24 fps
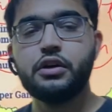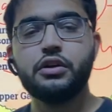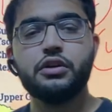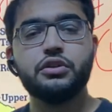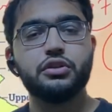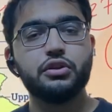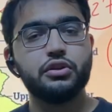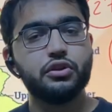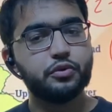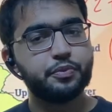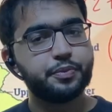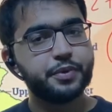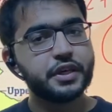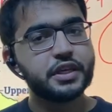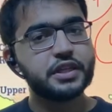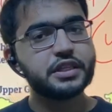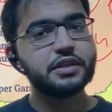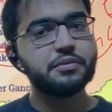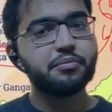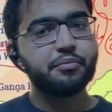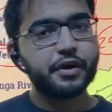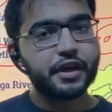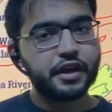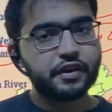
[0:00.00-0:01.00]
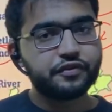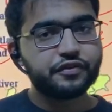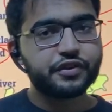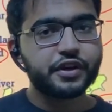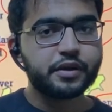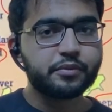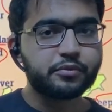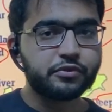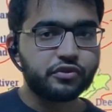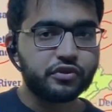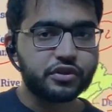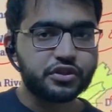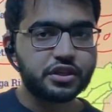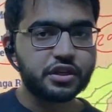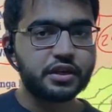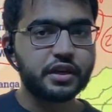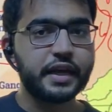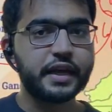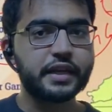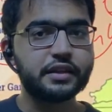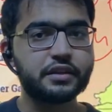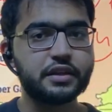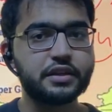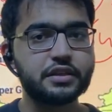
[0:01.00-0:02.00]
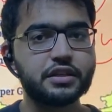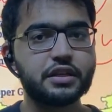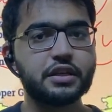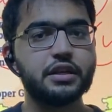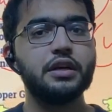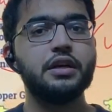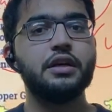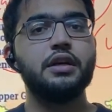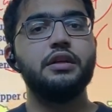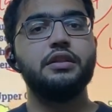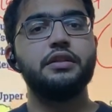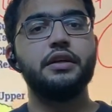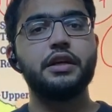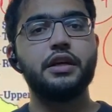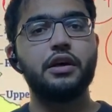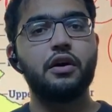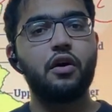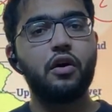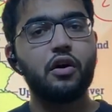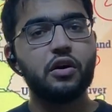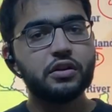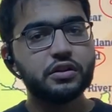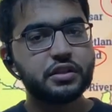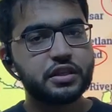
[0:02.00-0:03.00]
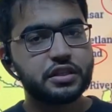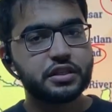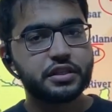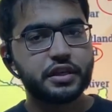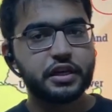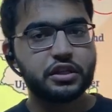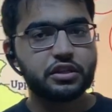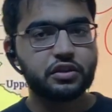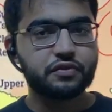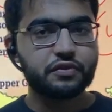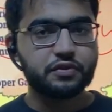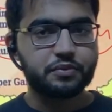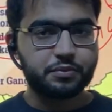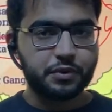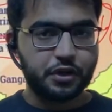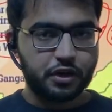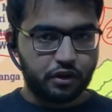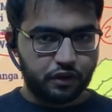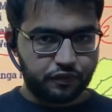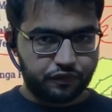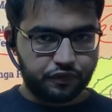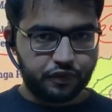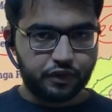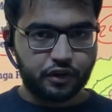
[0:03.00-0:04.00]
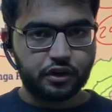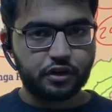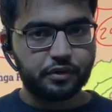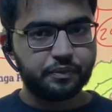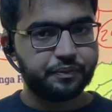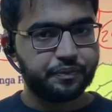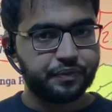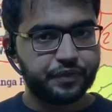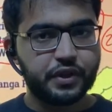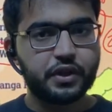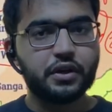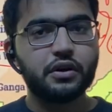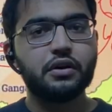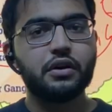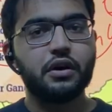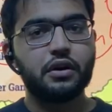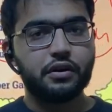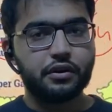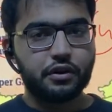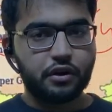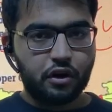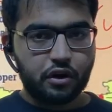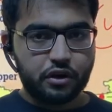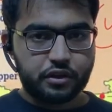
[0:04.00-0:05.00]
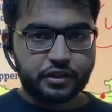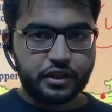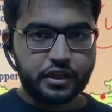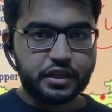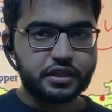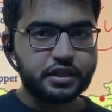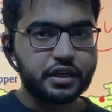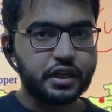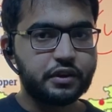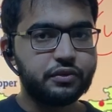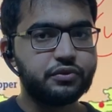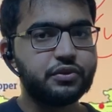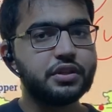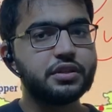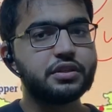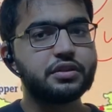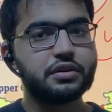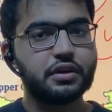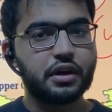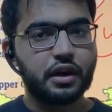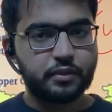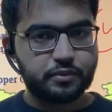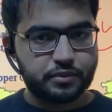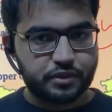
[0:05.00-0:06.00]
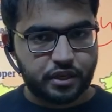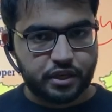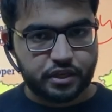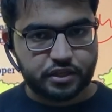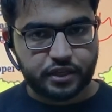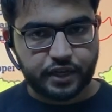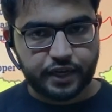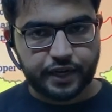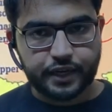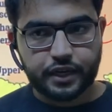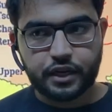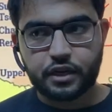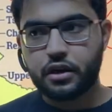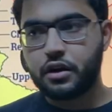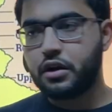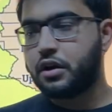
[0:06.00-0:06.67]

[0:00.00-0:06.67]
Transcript: So UPSC may frame question like this, that all the states Northeast have this Ramsar site,